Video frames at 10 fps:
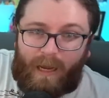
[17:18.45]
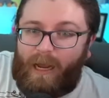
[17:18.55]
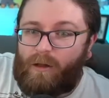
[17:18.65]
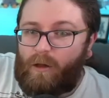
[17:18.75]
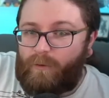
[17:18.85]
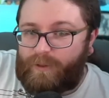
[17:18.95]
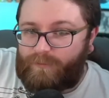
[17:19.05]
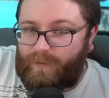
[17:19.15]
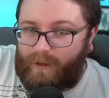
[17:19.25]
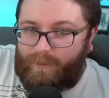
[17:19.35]
I'll always
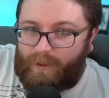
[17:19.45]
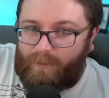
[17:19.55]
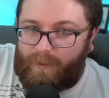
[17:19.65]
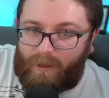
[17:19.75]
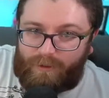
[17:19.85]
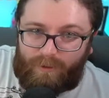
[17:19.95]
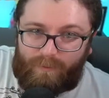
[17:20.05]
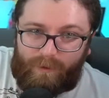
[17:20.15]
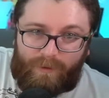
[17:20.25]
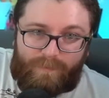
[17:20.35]
recommend the boxer
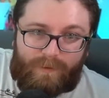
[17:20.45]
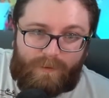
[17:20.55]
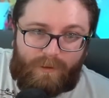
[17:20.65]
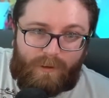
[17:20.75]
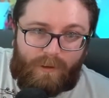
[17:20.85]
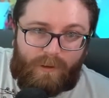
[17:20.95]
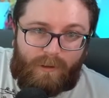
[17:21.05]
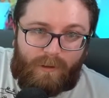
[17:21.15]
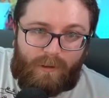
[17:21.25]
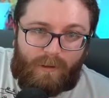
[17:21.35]
briefs.
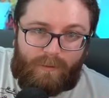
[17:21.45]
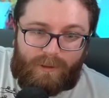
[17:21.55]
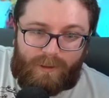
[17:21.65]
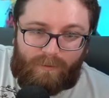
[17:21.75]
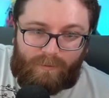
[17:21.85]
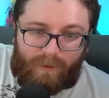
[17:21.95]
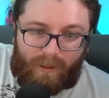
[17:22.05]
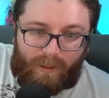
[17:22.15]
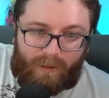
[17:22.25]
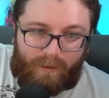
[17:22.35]
Let me see what we
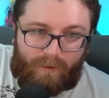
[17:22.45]
got here.